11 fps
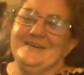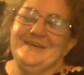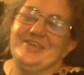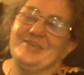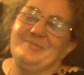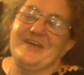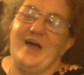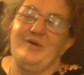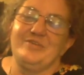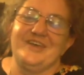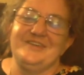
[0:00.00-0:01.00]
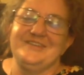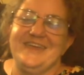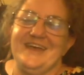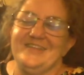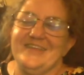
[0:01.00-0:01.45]
It seemed like I was
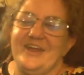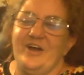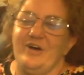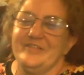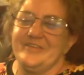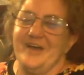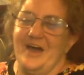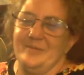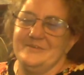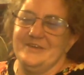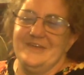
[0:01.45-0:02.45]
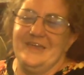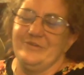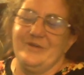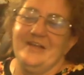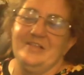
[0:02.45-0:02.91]
getting yelled at all the time,
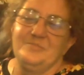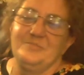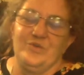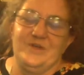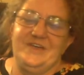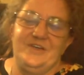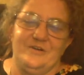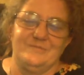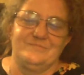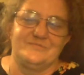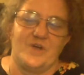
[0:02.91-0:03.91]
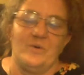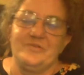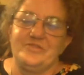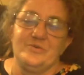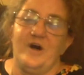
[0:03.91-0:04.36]
either Helen Marie or
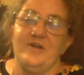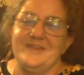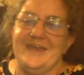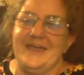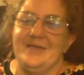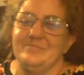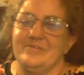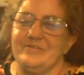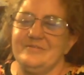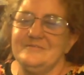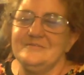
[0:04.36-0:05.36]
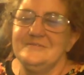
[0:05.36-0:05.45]
going through all the names.